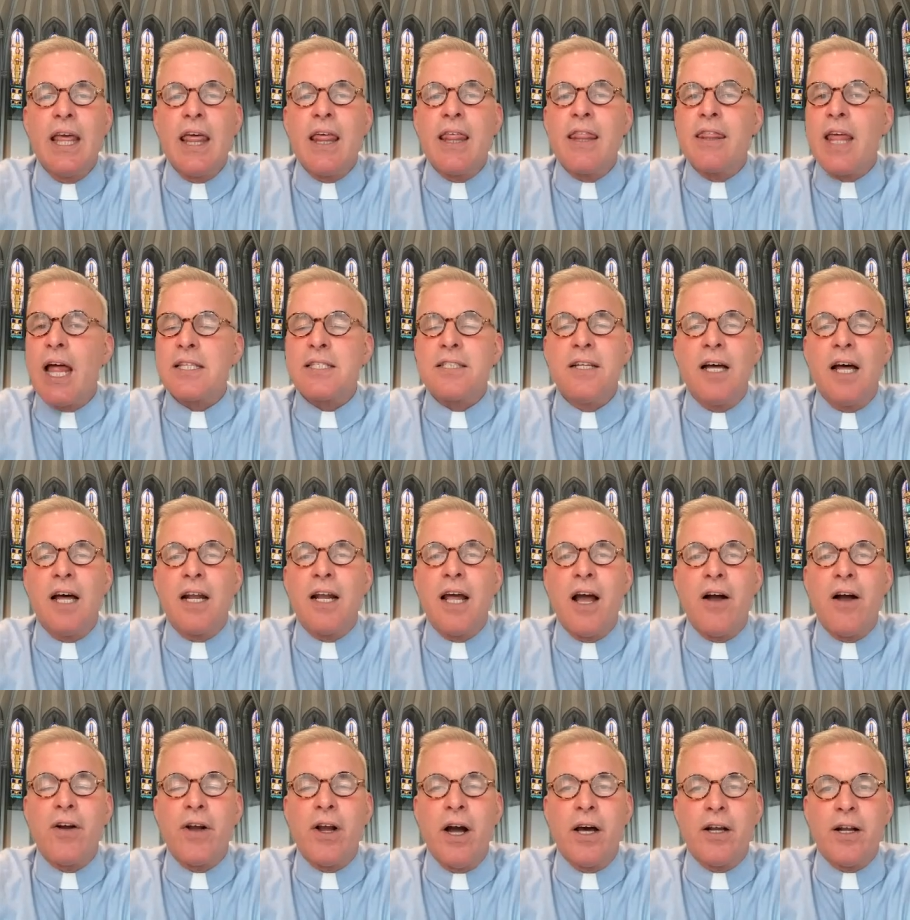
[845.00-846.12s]
That's not
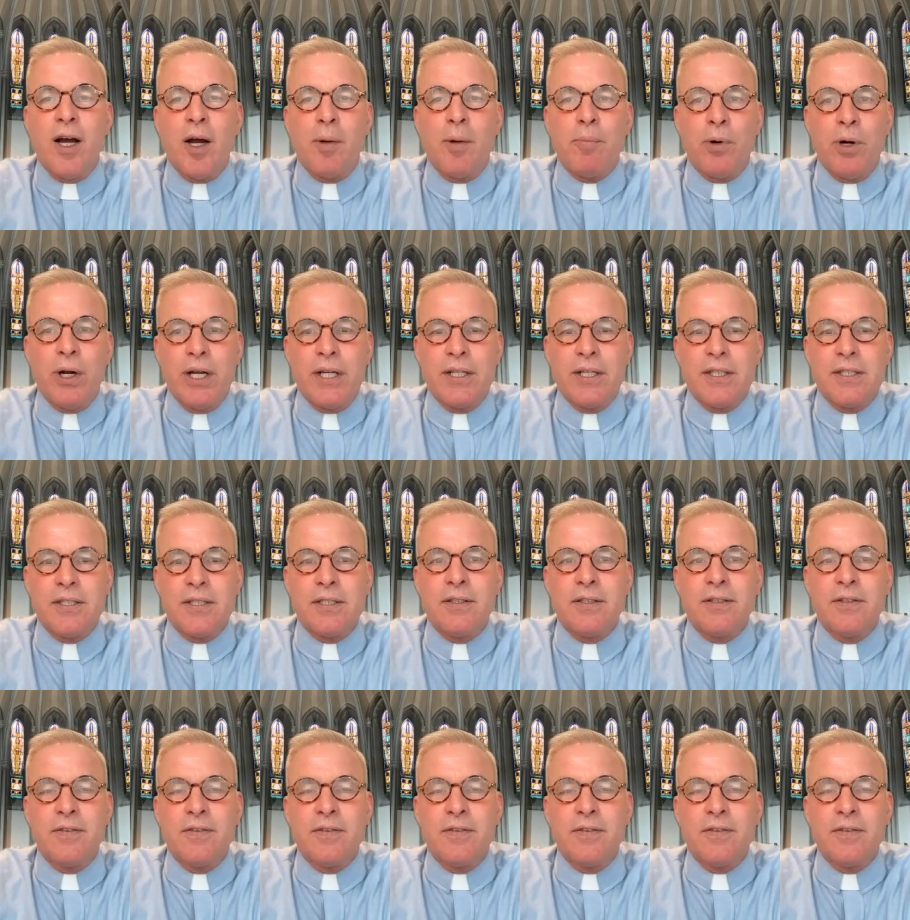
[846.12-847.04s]
how God operates.